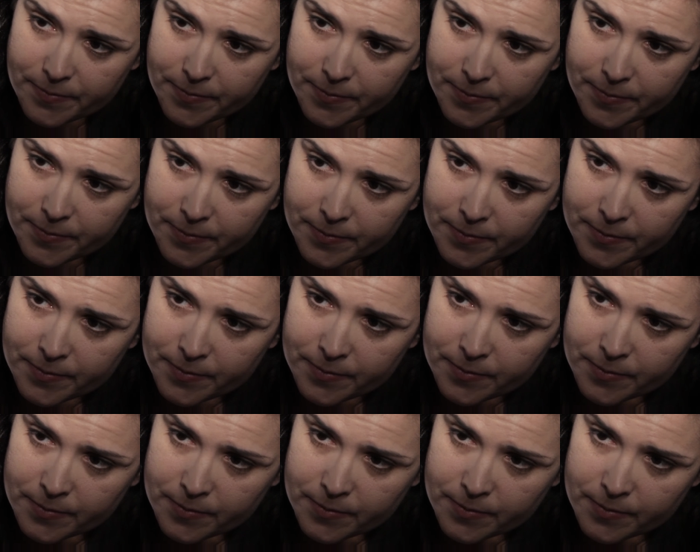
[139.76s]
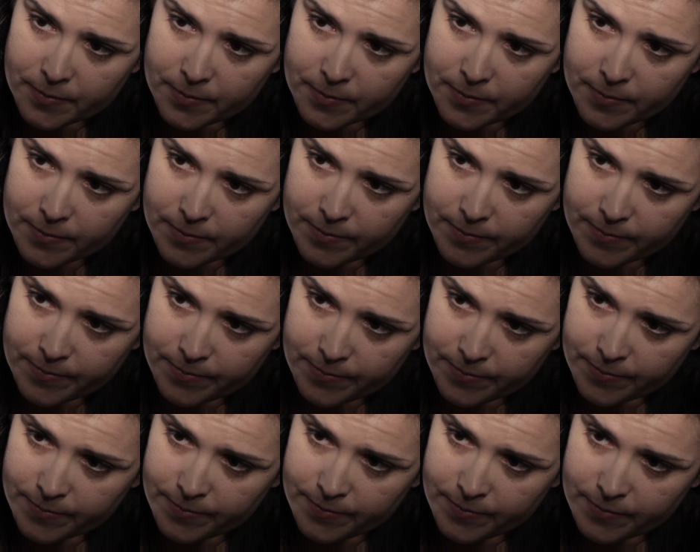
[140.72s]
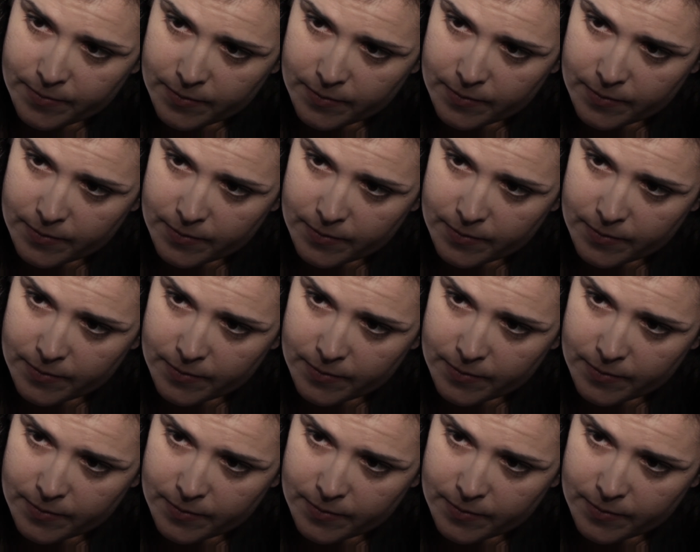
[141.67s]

(no one is talking)